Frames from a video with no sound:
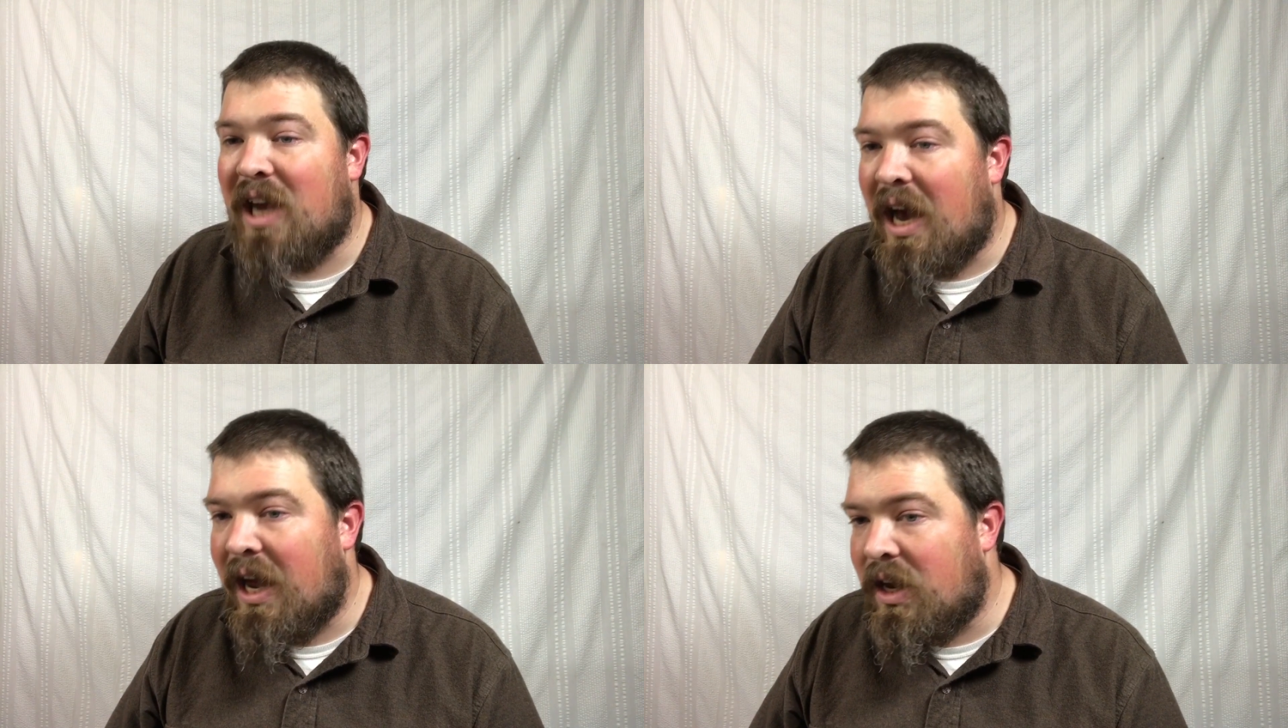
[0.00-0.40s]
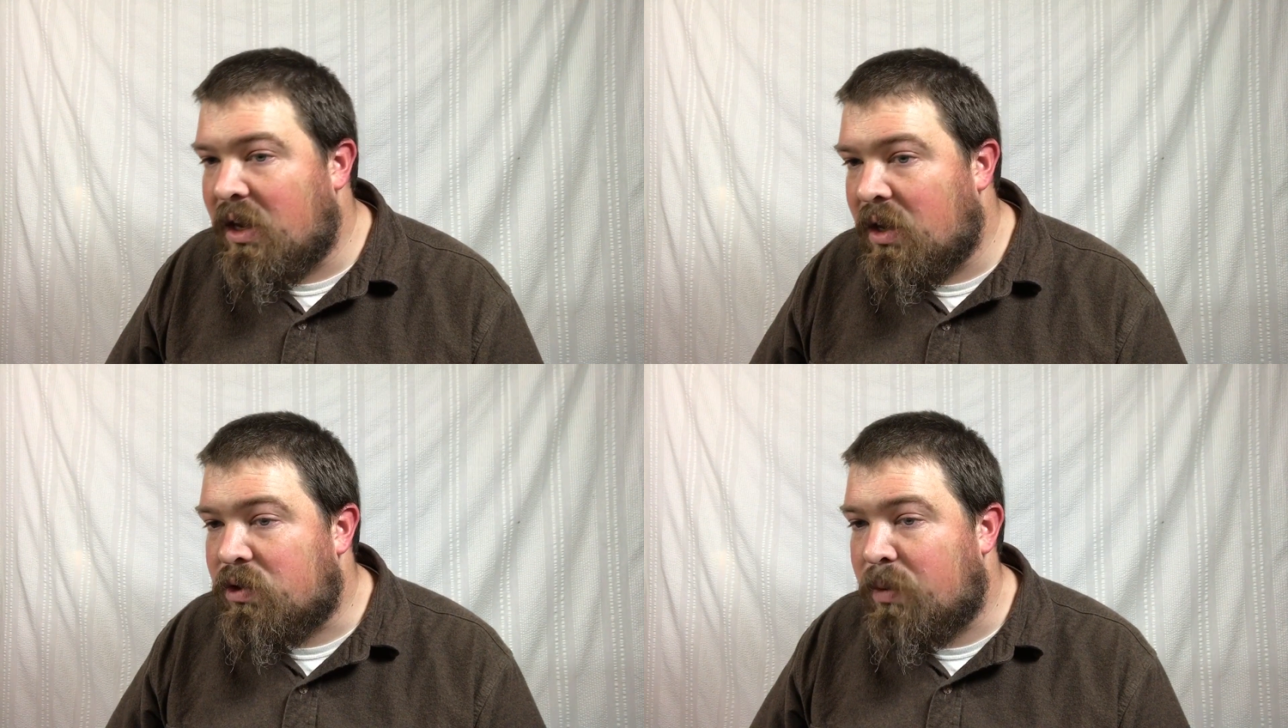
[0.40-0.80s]
guide
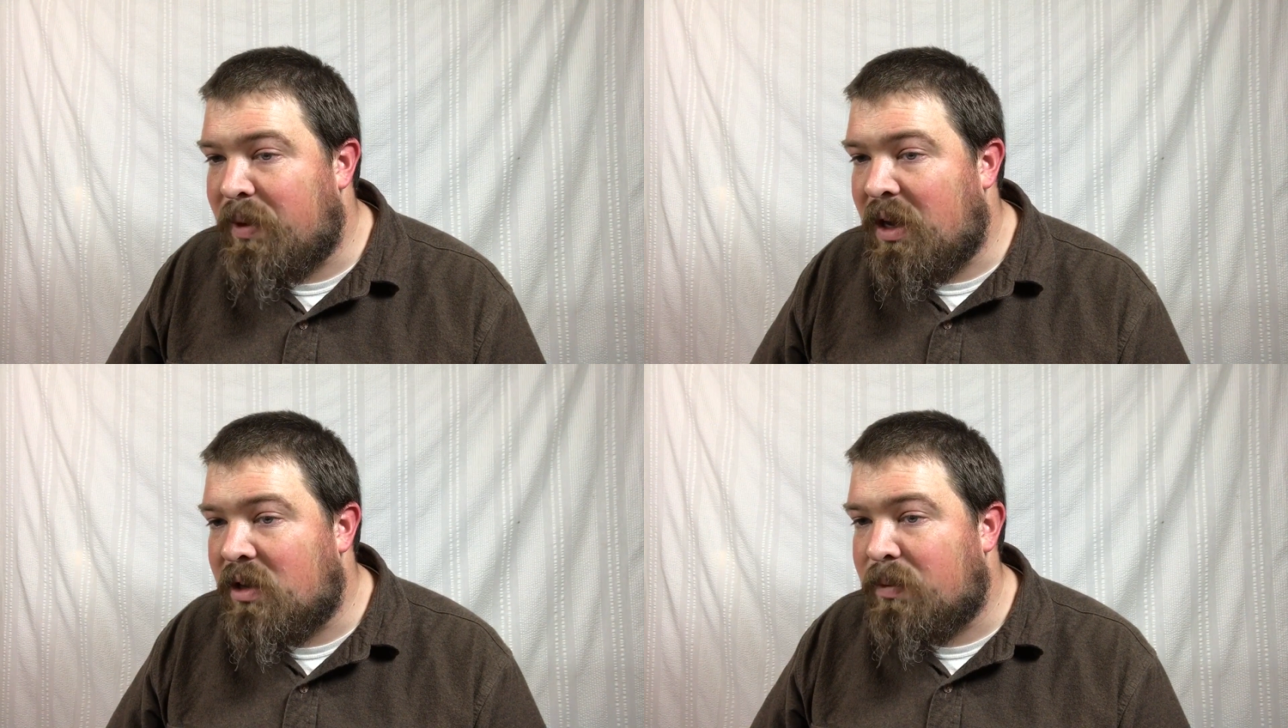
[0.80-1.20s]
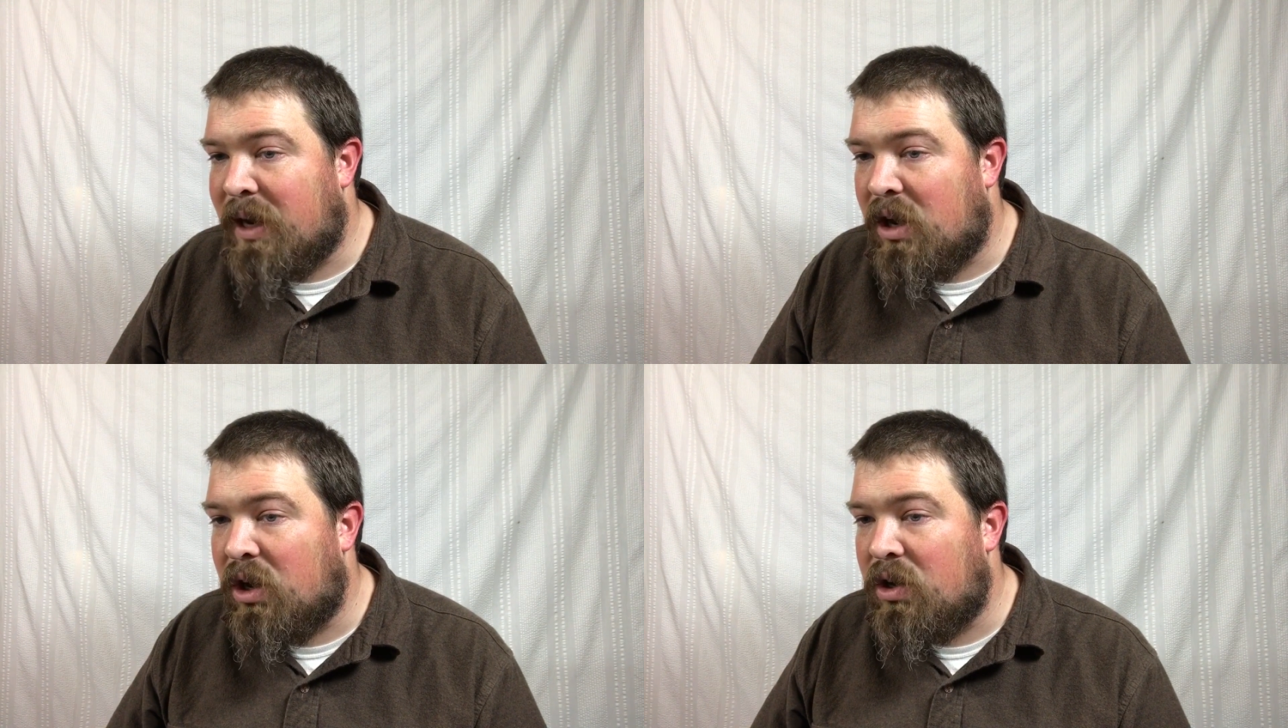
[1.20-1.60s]
to
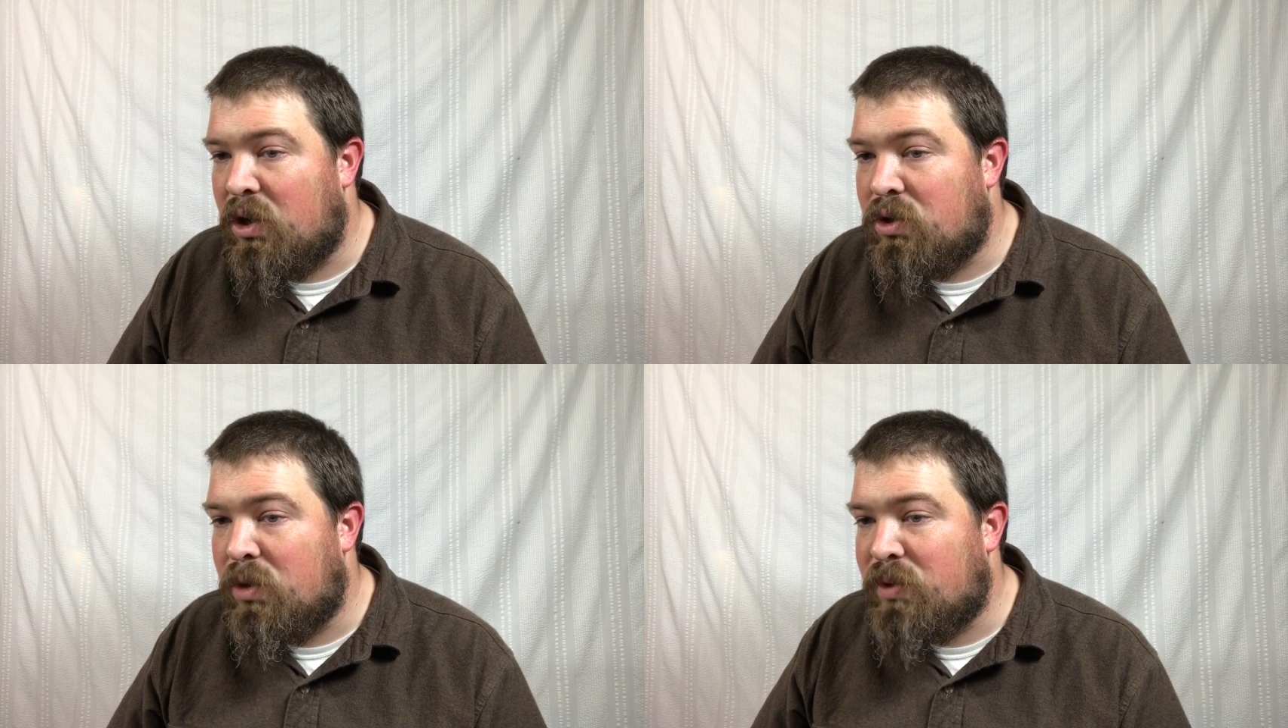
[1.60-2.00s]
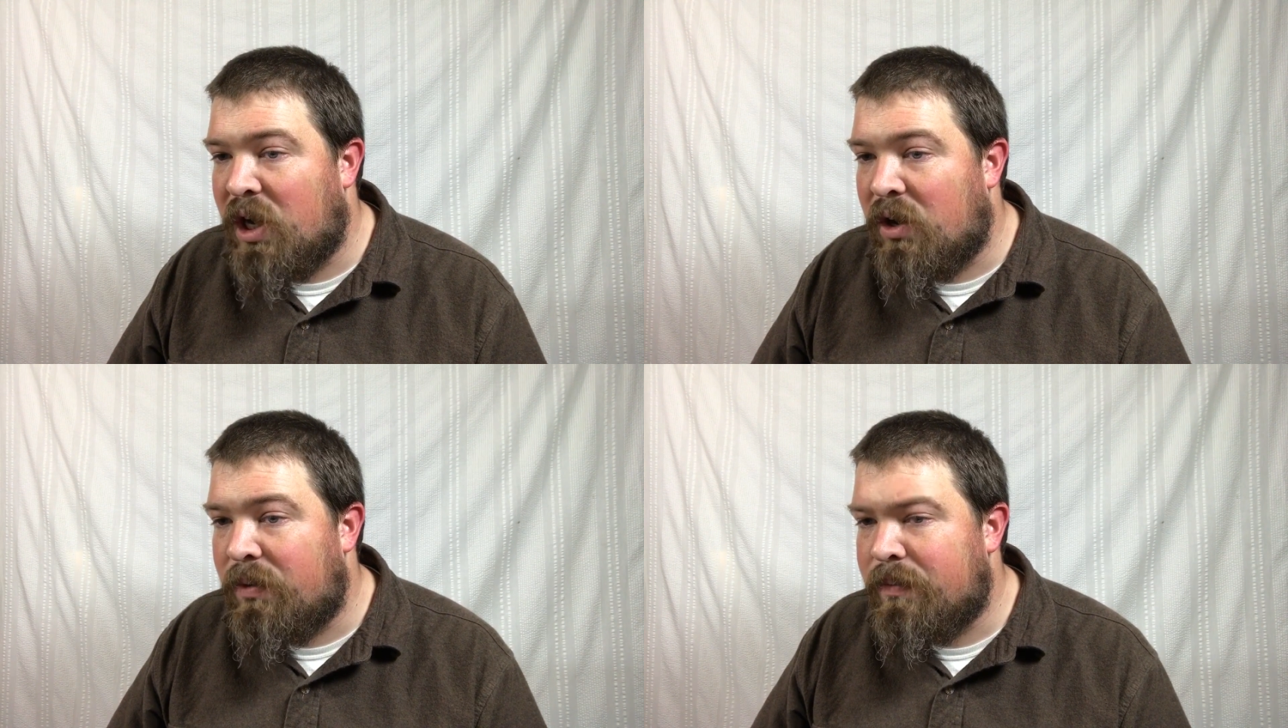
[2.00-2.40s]
make a good YouTube
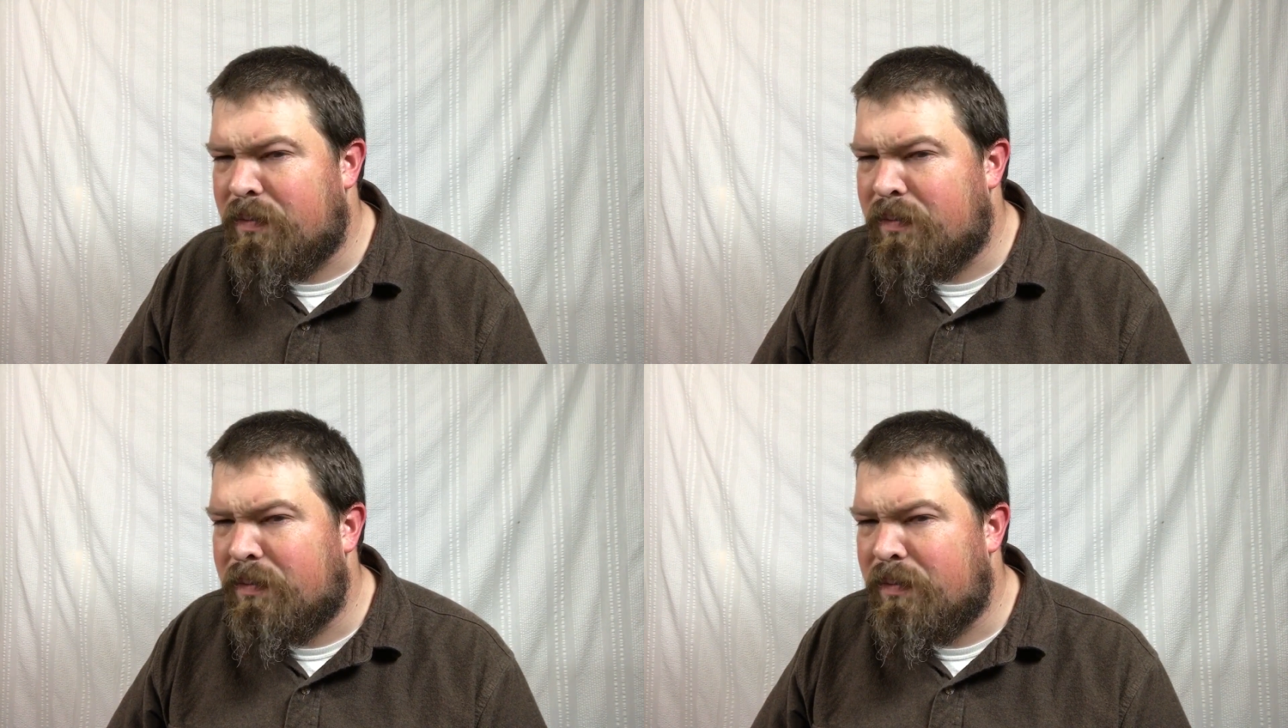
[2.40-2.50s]
channel?